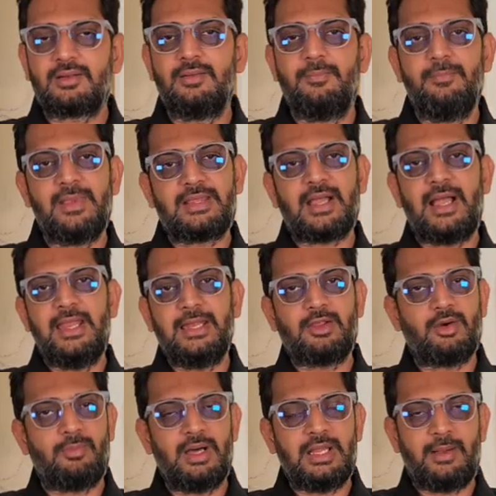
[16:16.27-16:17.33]

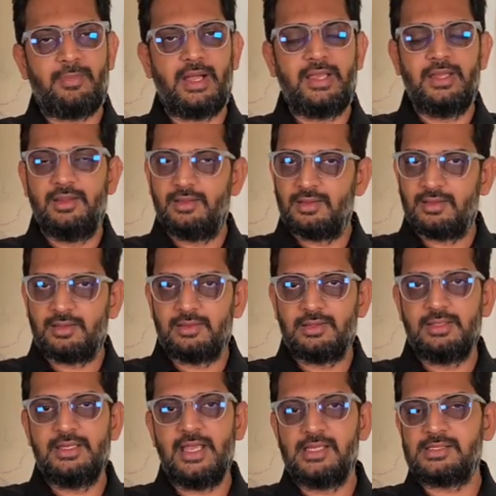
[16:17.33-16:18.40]
methylcobalamin.
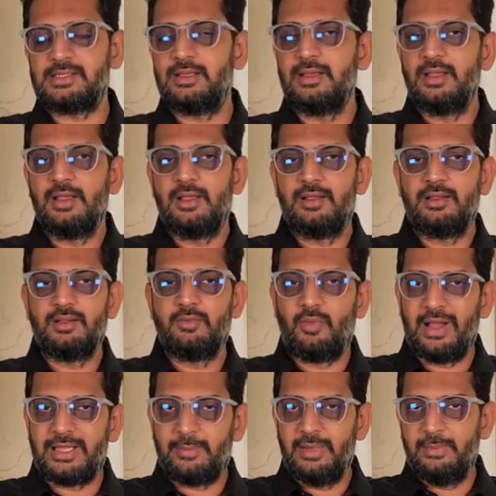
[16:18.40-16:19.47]
Yes,
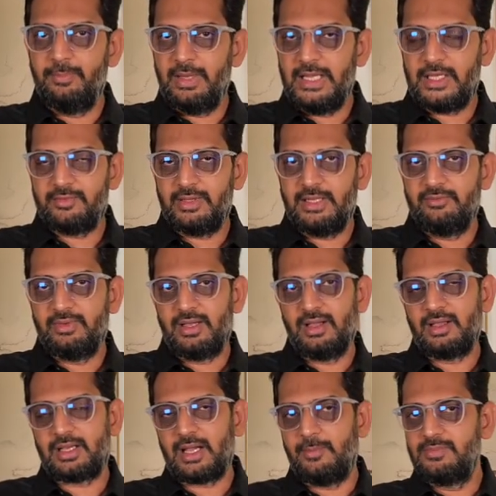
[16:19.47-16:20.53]
vitamin B12
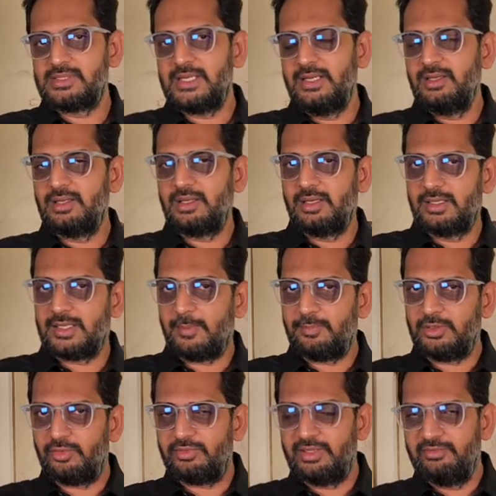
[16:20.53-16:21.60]
comes in
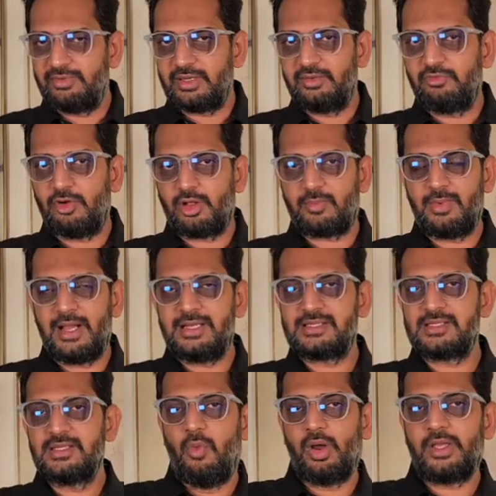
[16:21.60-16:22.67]
couple of different
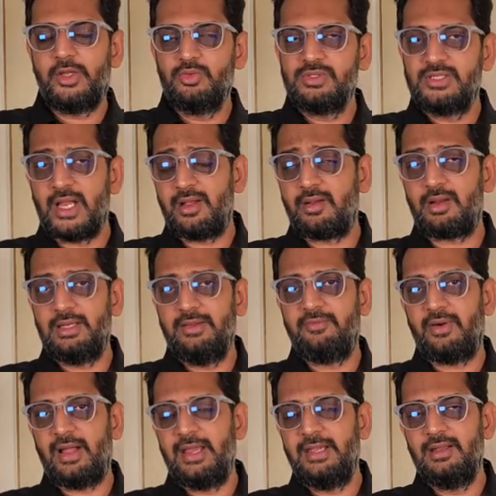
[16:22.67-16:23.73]
formats. What you generally
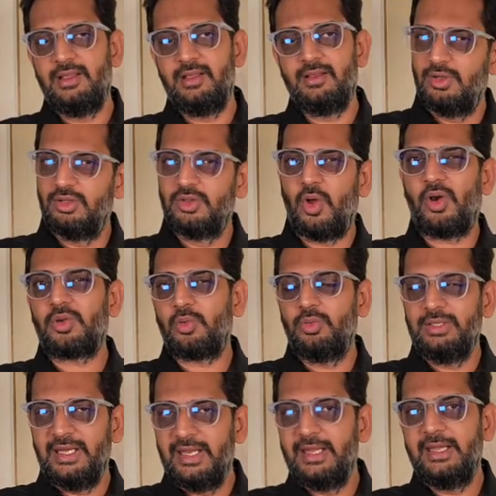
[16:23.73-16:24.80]
find not
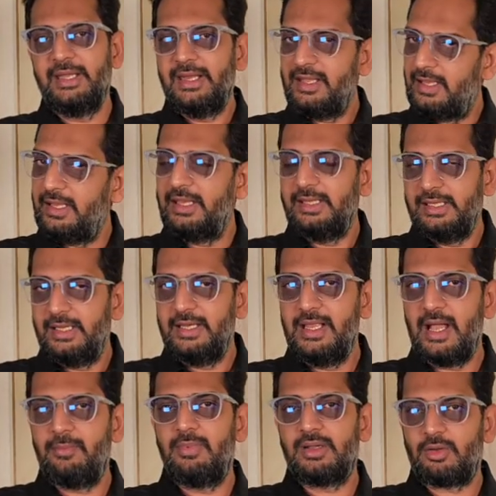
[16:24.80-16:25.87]
only in
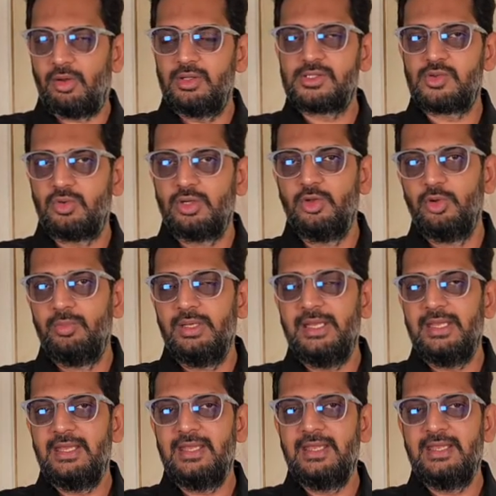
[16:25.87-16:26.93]
India but also
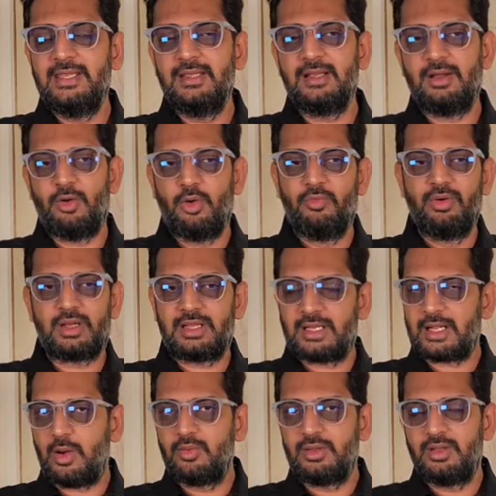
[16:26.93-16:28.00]
globally,
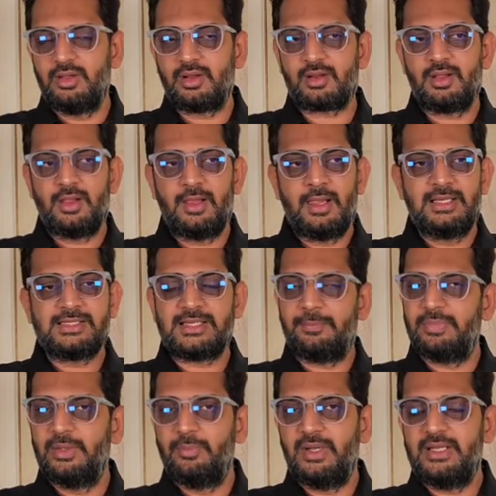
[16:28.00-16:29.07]
over-the-counter
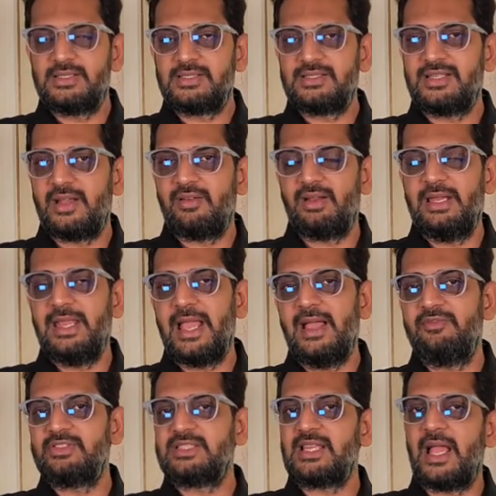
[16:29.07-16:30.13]
supplements generally
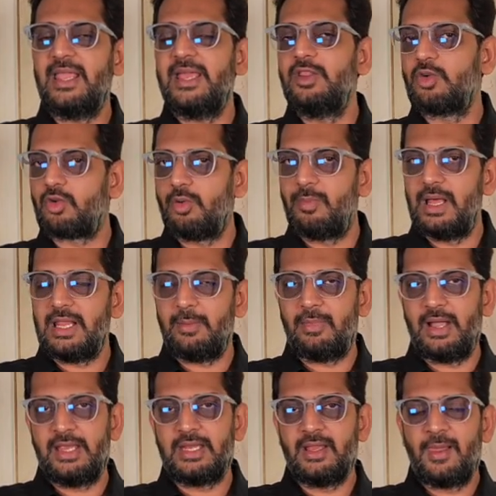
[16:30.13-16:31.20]
have
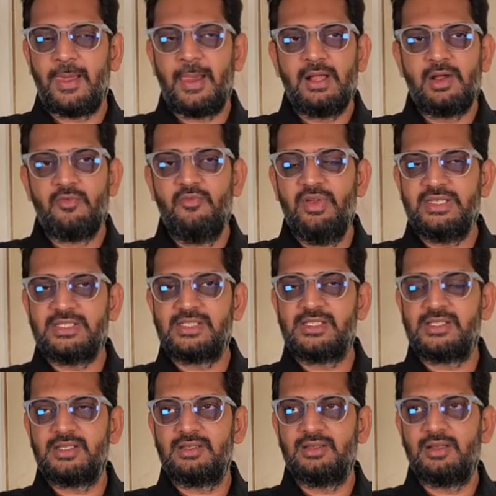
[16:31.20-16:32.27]
cyanocobalamin,
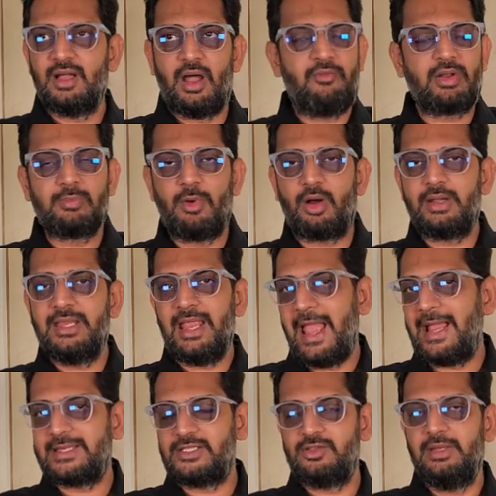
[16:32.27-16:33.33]
which our body
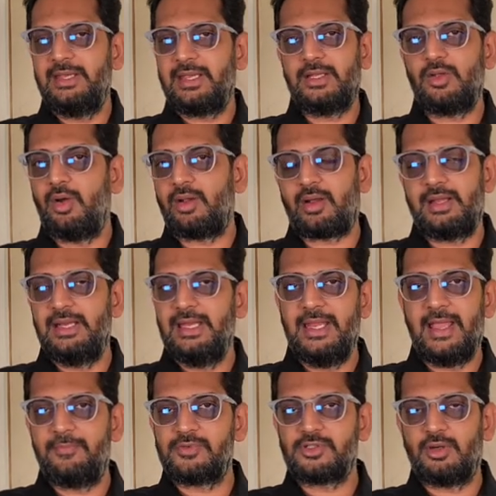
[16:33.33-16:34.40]
actually cannot really
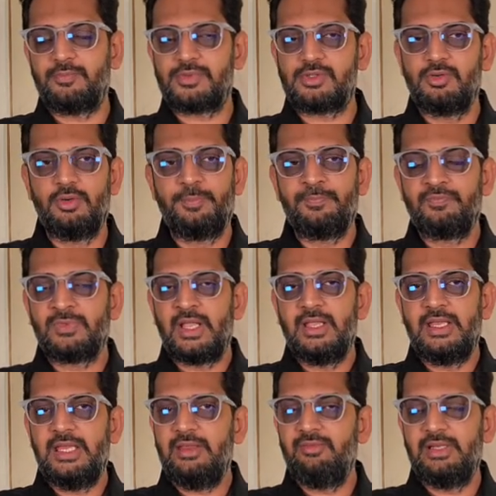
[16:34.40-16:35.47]
absorb. So
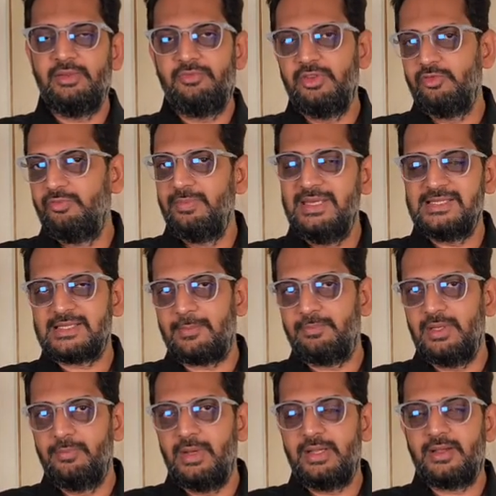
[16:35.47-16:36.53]
even if you've been
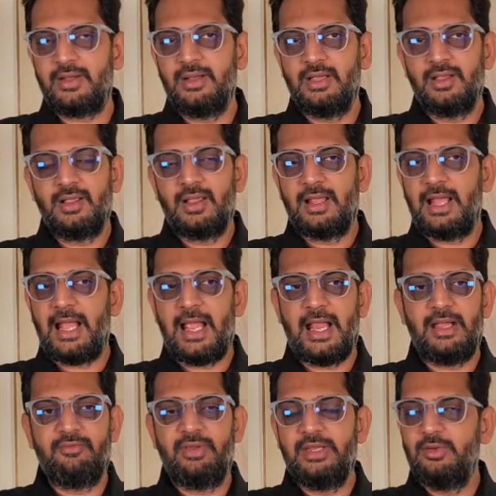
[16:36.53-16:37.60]
supplemented,
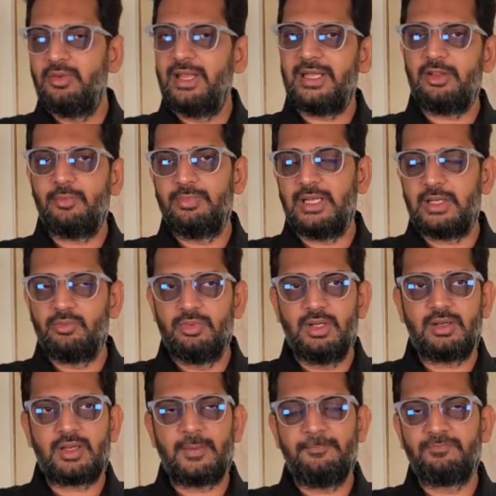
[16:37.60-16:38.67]
and when you get your blood
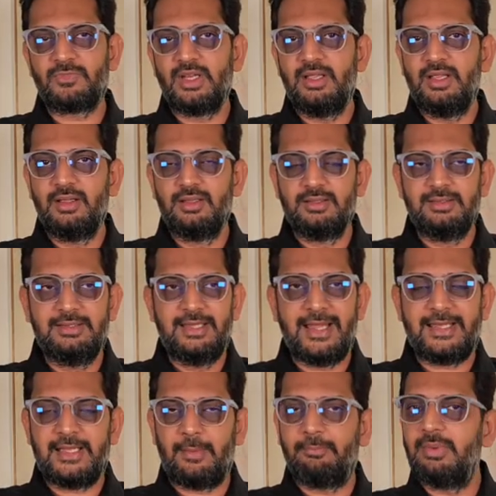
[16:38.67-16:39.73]
work,
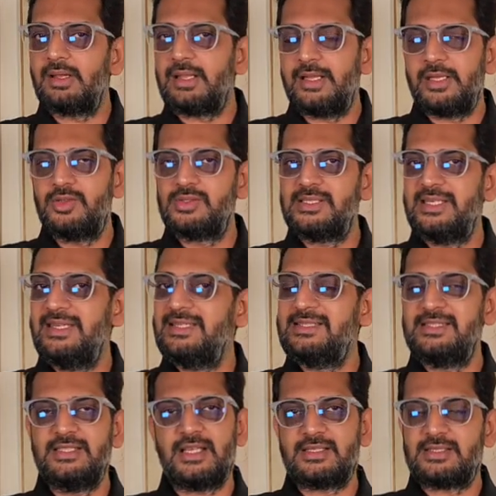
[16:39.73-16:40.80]
that number that you see
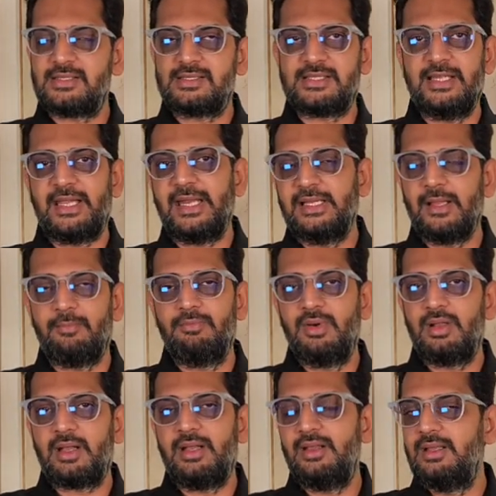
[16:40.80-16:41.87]
is just a sitting
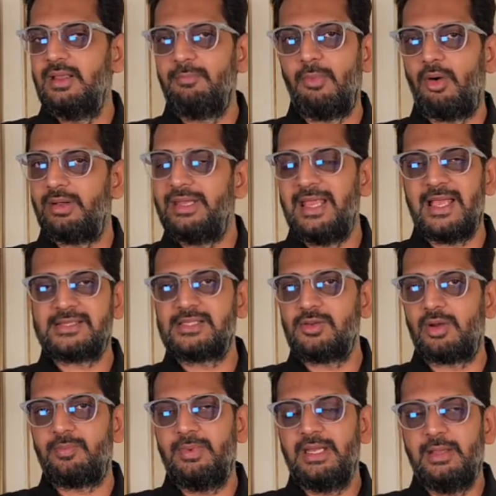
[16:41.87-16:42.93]
number, and the body has
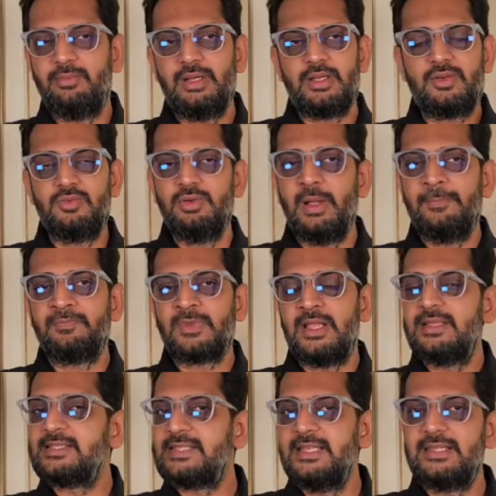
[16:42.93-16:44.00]
not been able to
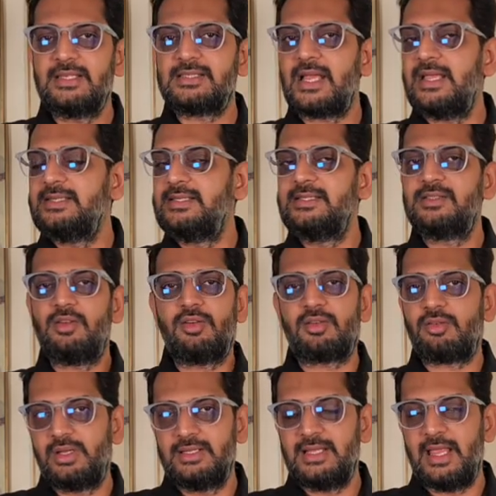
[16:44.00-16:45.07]
synthesize it or
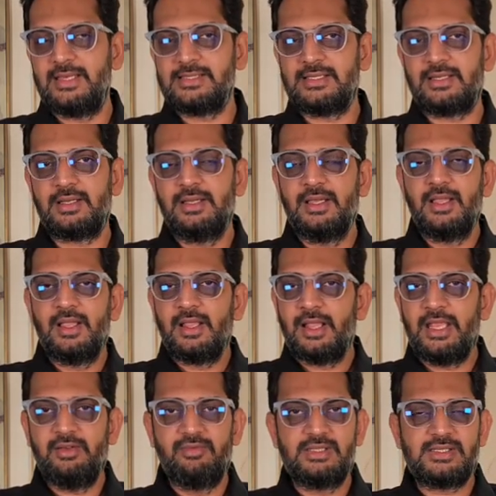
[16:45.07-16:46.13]
utilize it.
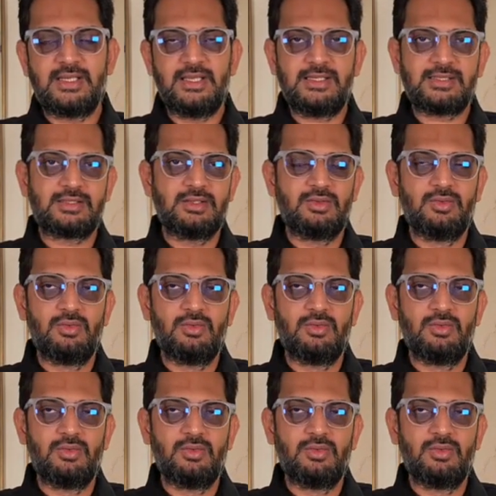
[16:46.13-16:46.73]
In which case,